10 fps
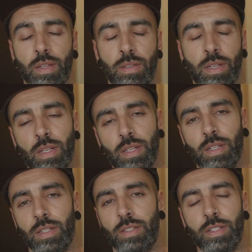
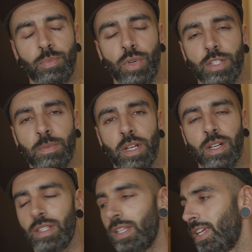it just breaks my
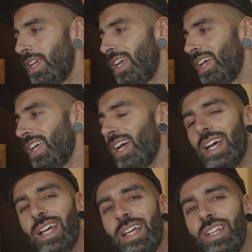heart.
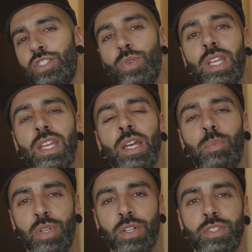Streaking
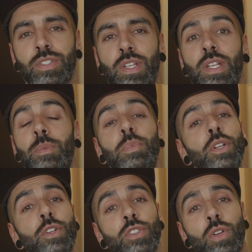appears. It
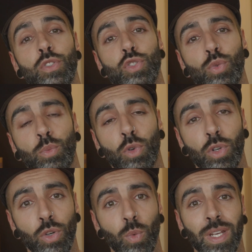appears also
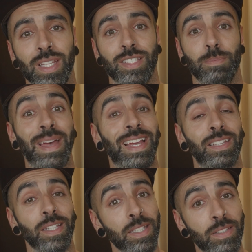more when it's
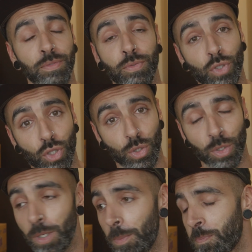backlit, for
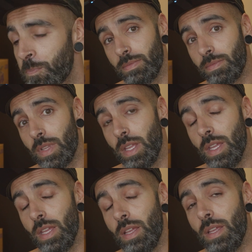sure.
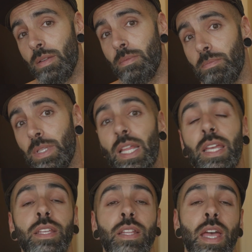But
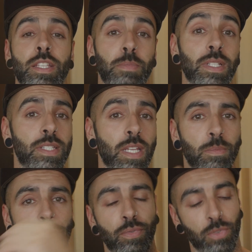like it has been said
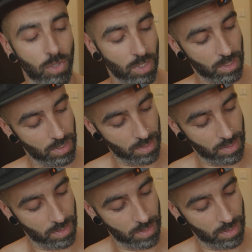before,